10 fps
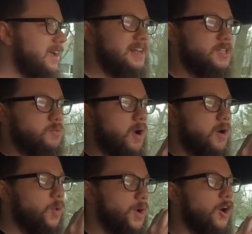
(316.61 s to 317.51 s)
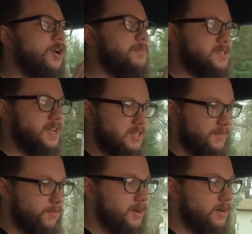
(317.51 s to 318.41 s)
it is 100%
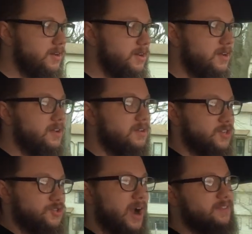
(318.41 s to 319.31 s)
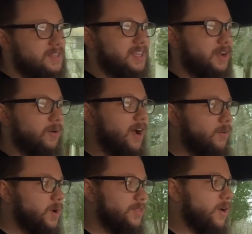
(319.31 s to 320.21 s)
different to drive this thing
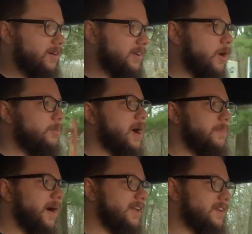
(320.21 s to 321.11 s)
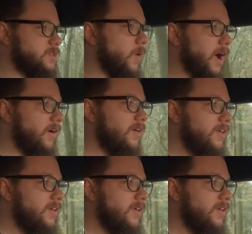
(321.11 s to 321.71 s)
around with our downpipe on it as well.